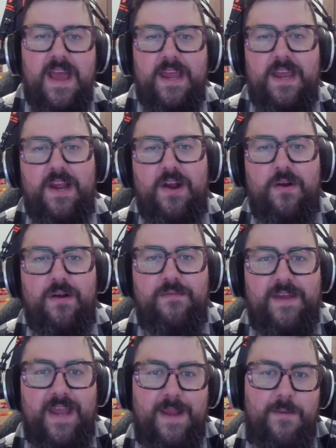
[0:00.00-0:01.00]
here
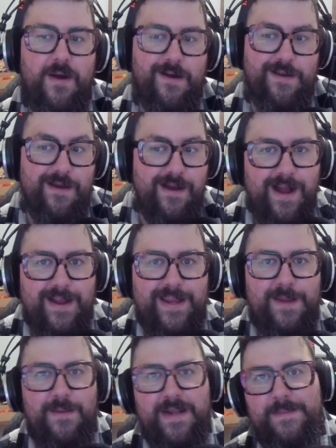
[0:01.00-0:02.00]
of Game On
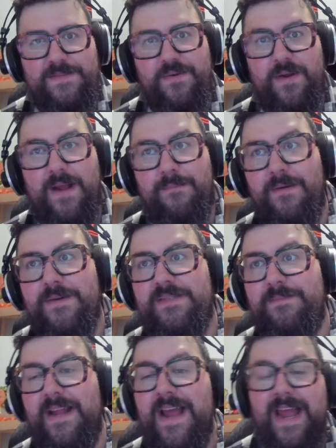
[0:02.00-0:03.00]
Hockey. My name's Graham
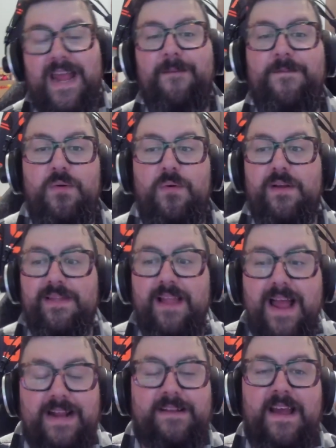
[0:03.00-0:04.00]
Mosimann. If you
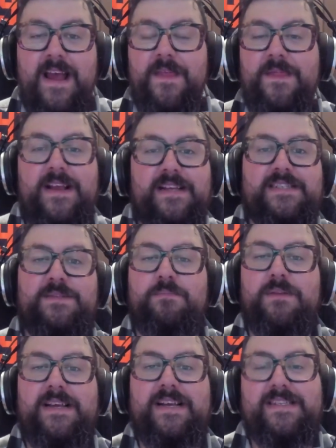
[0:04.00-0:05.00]
liked this,
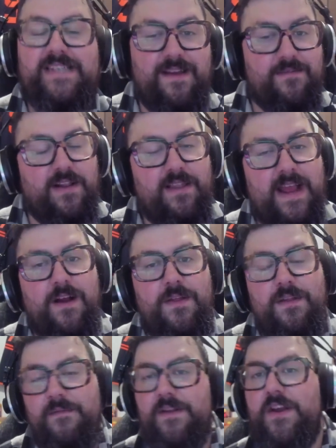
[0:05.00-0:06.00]
please give it a like on
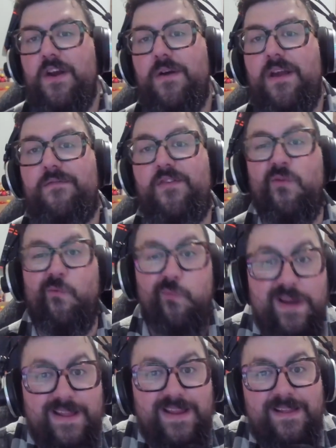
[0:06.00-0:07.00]
the video. If you
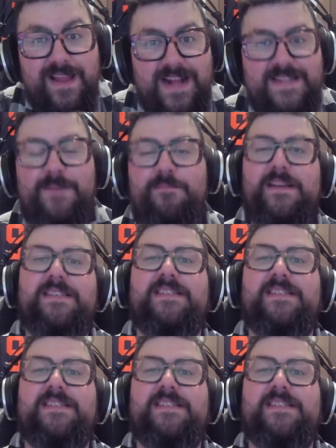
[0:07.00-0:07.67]
really liked it, please